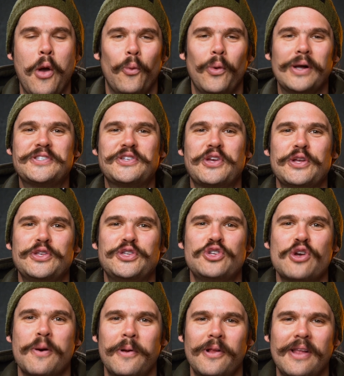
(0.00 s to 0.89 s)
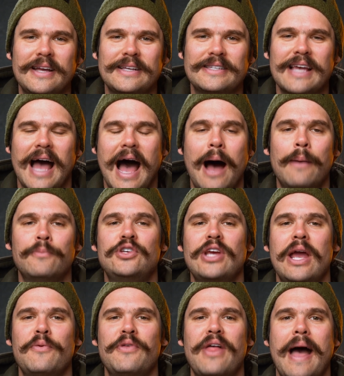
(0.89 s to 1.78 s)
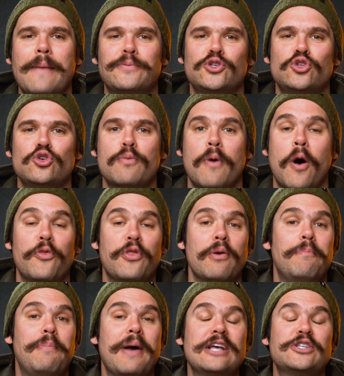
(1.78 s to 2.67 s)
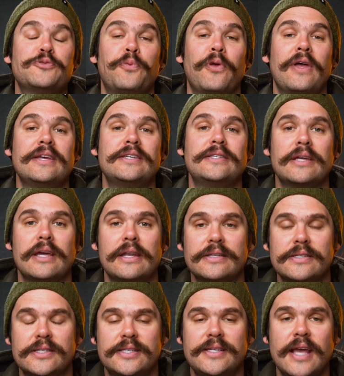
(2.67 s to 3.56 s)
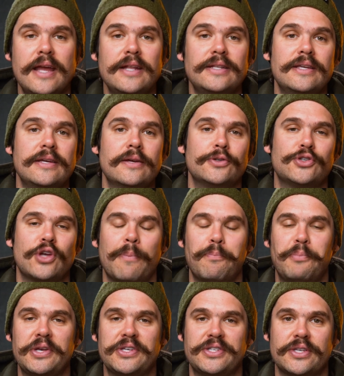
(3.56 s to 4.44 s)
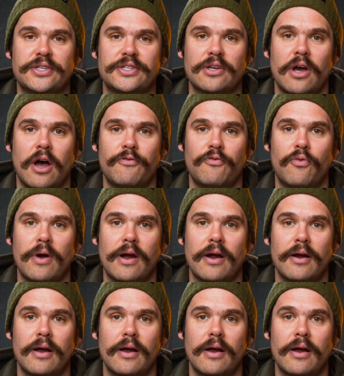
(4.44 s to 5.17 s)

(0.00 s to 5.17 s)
What's good, Sumolings? I'm Jay with AppSumo, the best place to get insane deals on business software.